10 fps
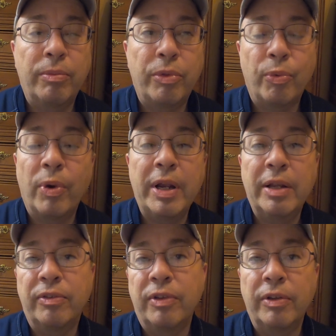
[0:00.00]
$300
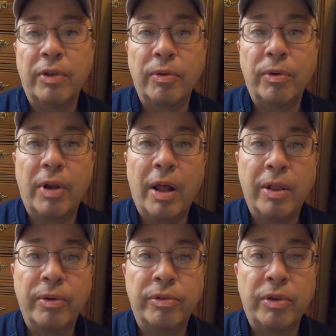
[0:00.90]
and
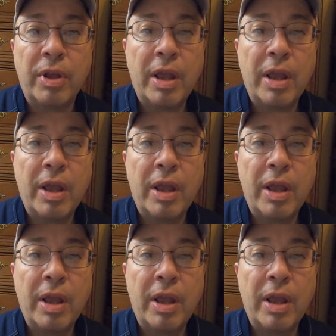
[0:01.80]
$600,